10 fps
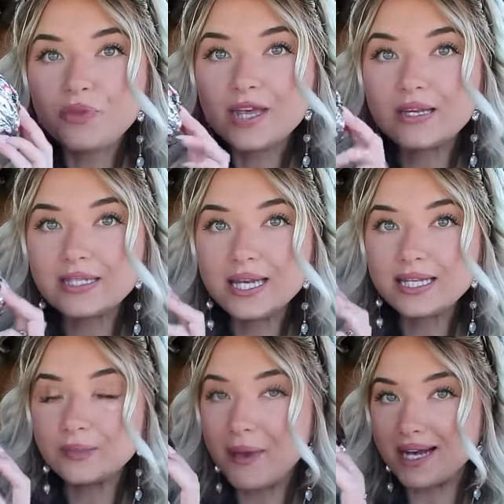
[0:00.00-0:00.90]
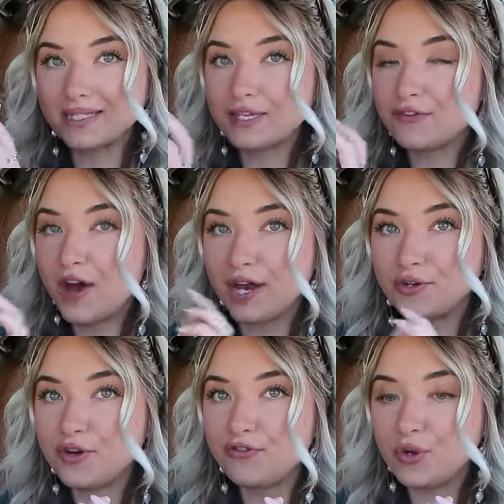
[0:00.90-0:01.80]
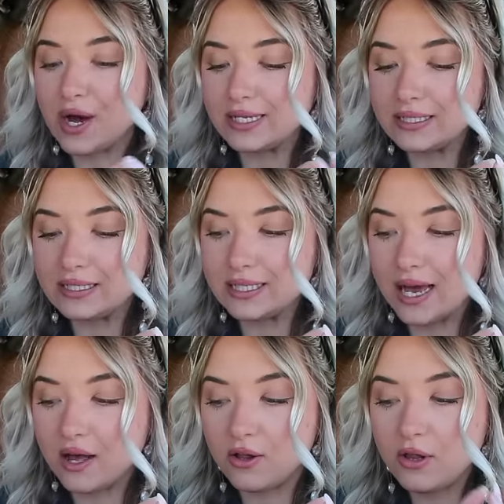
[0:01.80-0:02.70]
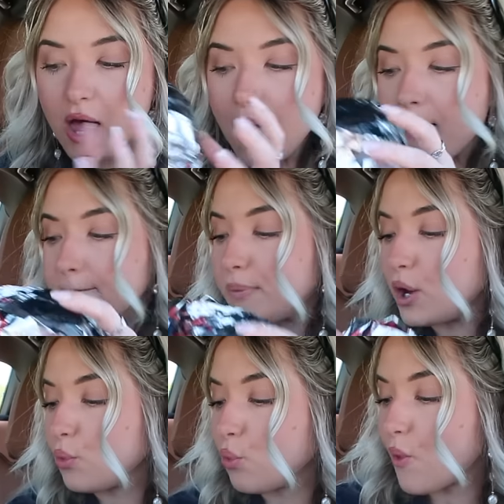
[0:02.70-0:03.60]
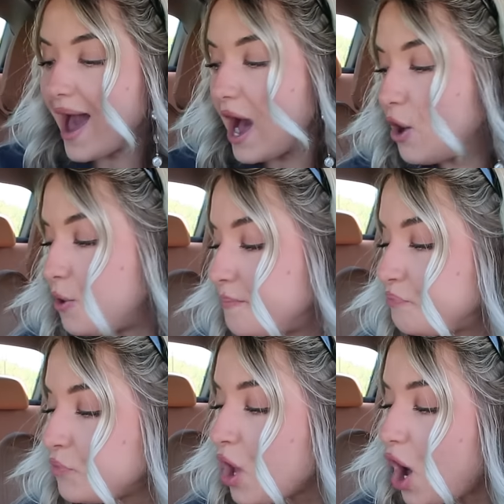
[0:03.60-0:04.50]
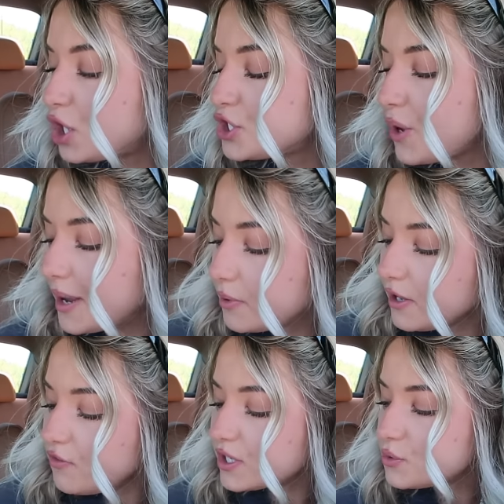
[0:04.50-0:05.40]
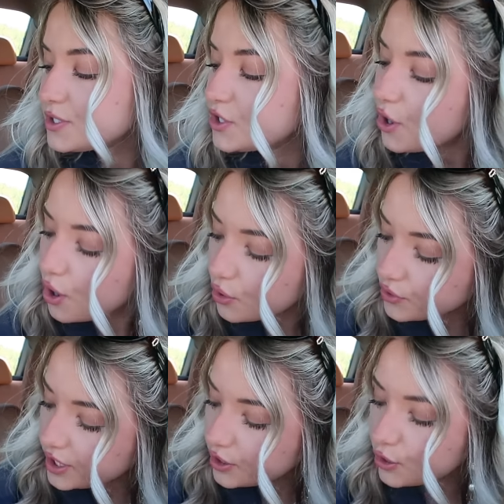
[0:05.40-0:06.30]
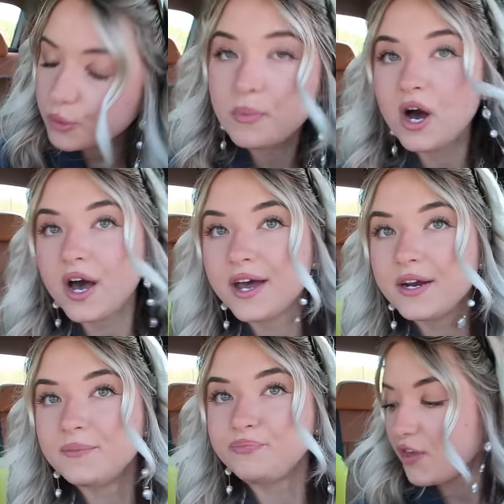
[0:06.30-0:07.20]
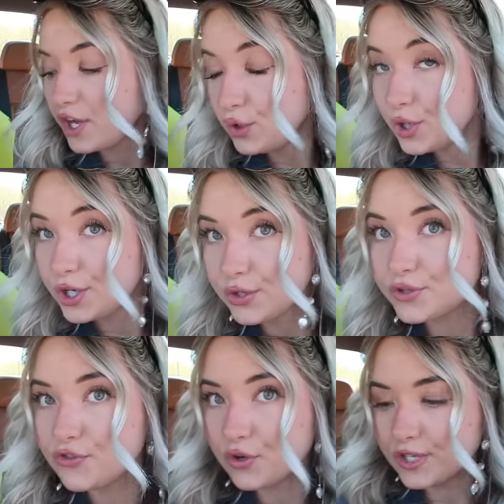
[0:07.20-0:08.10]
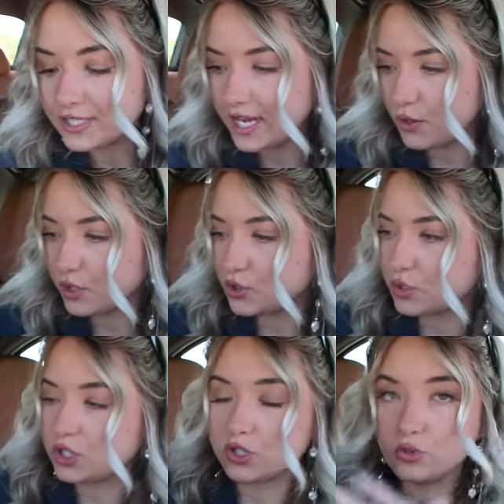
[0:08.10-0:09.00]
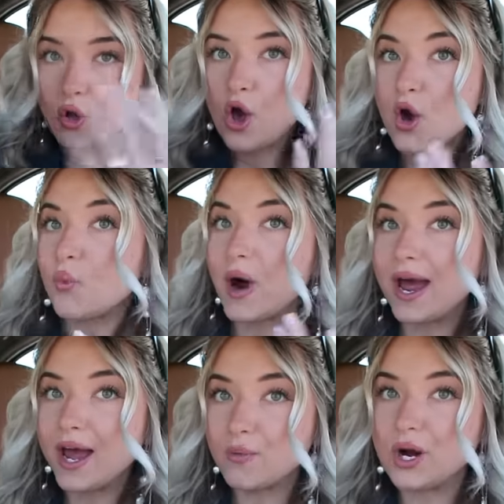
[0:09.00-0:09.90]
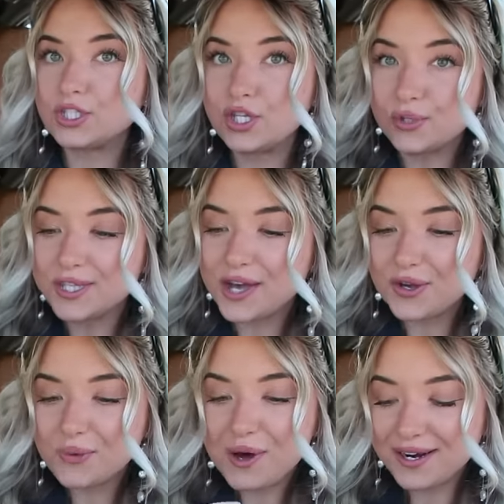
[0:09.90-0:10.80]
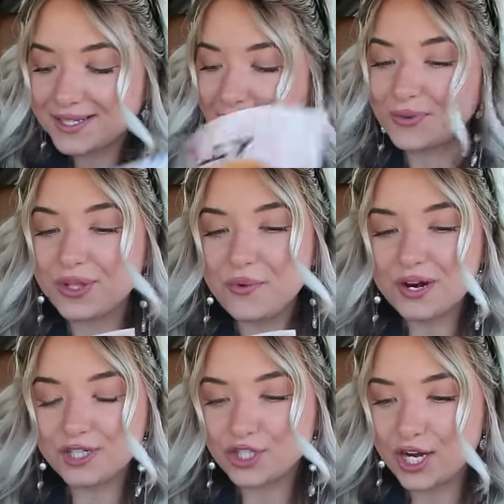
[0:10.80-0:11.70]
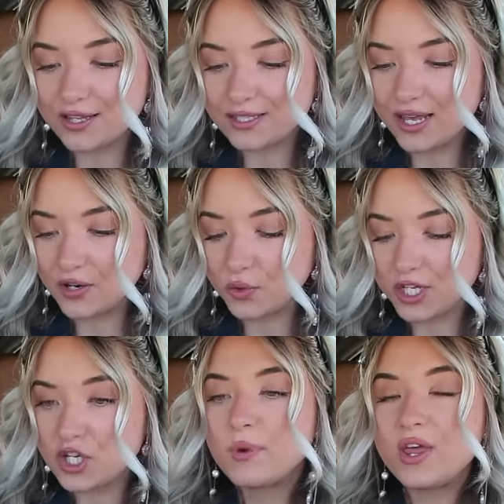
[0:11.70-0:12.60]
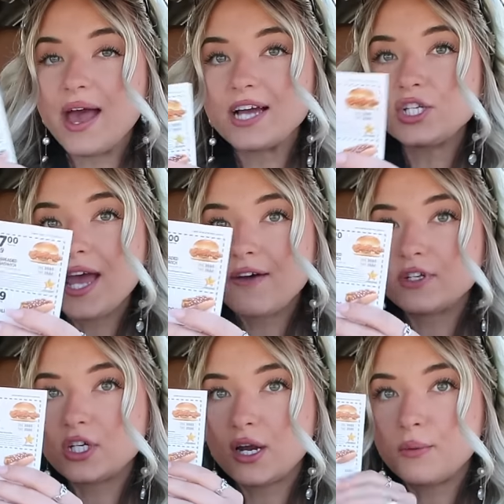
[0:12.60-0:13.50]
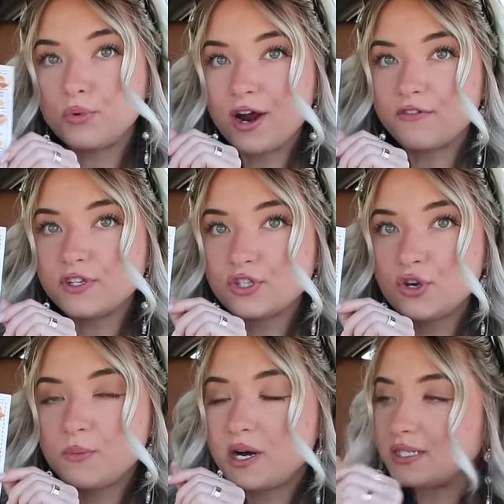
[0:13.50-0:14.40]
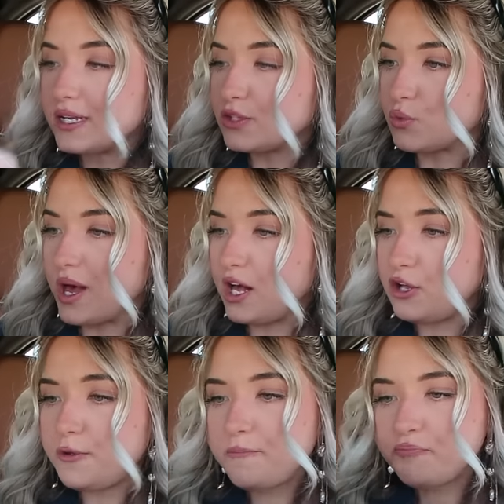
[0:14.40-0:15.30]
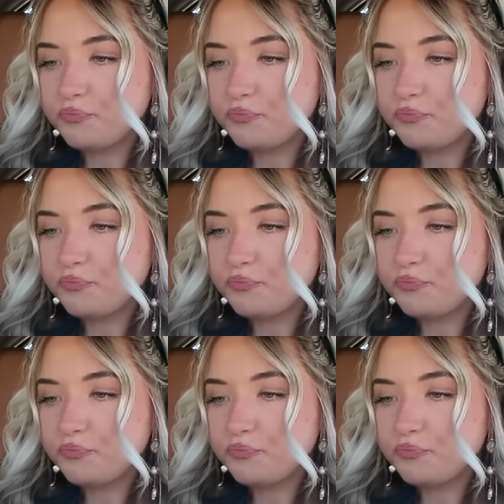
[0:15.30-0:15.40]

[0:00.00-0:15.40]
This thing is massive. I don't know if you guys can tell, but wow. Also, I believe this was the only coupon that you could use for the sandwich, which is why I wanted to use that coupon, because I really wanted to try the sandwich. But they actually have a ton of breakfast coupons as well.